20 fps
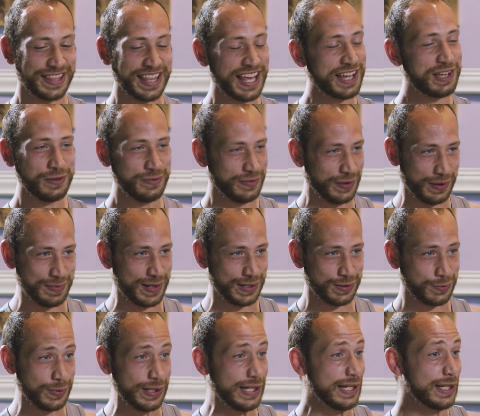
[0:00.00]
Well, thank you
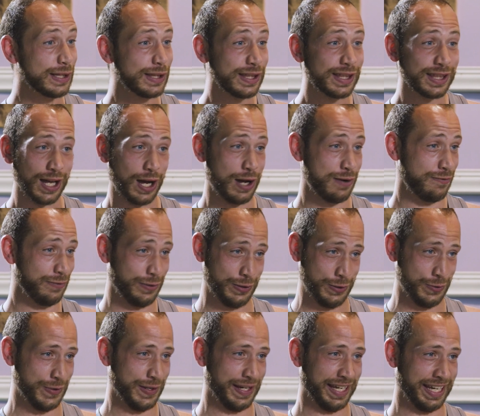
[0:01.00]
very much. We
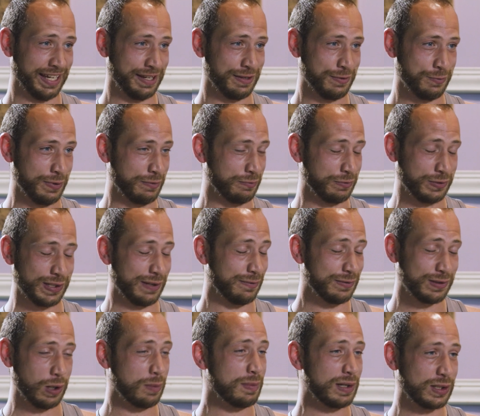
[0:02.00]
love doing it.
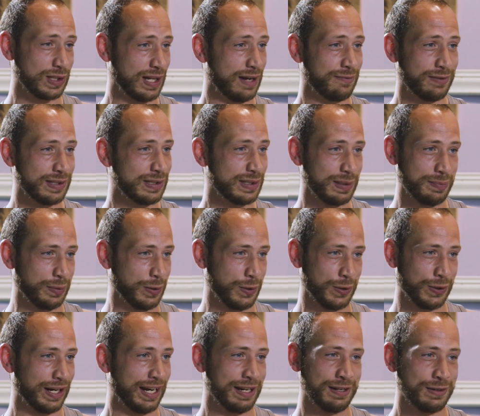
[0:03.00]
We've received so much love and
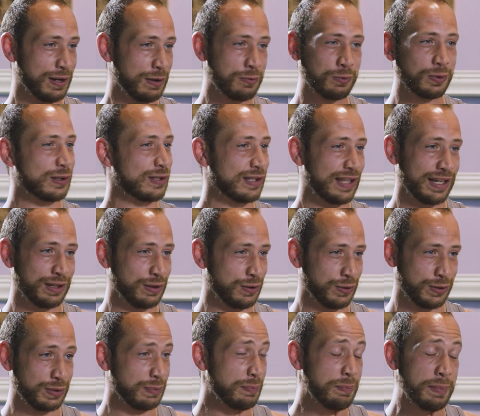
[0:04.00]
support, and words
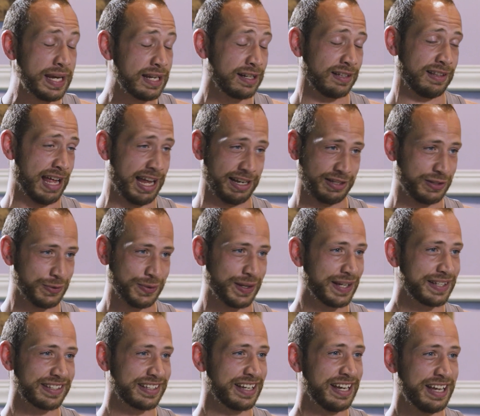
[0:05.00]
like yours mean a
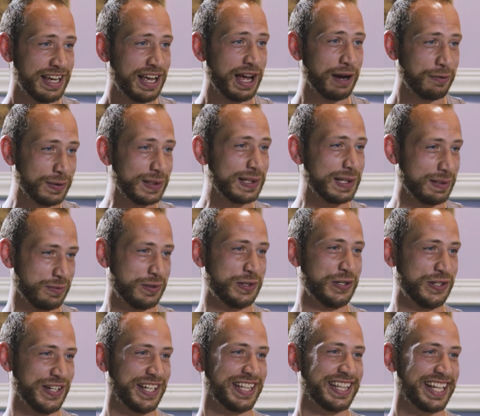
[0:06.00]
lot to us. I
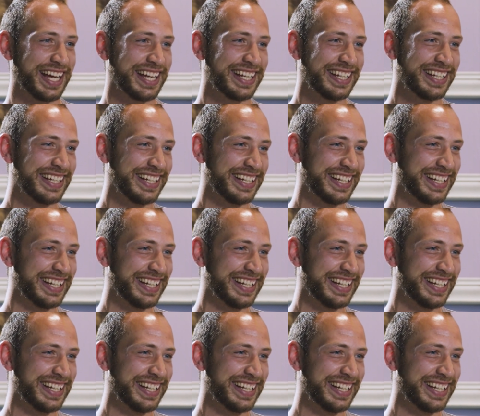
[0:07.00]
really appreciate that.